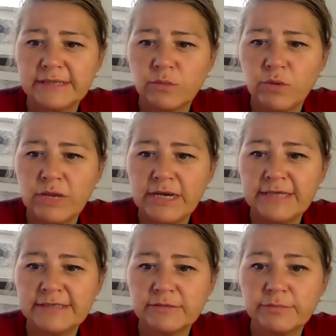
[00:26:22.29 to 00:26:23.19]
and when it
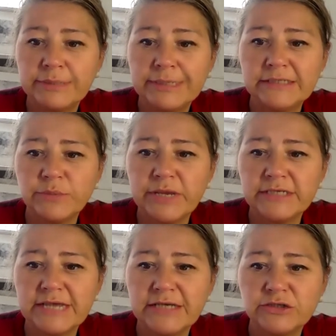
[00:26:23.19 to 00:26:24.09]
is complete, we
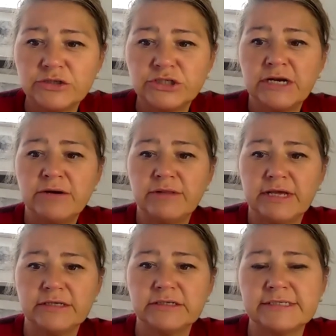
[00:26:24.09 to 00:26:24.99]
intend to share
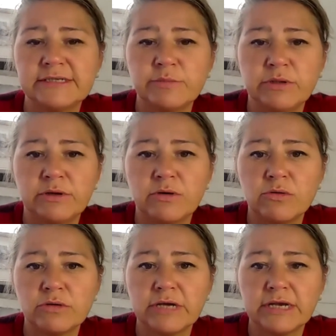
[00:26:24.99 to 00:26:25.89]
that to similar
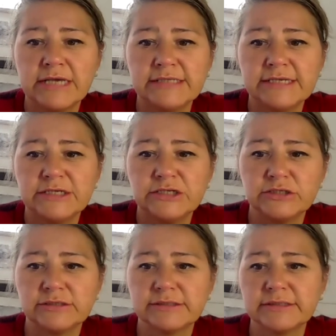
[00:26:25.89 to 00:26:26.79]

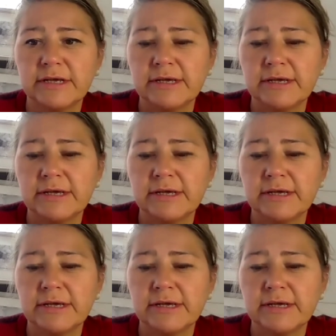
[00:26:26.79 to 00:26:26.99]
organizations.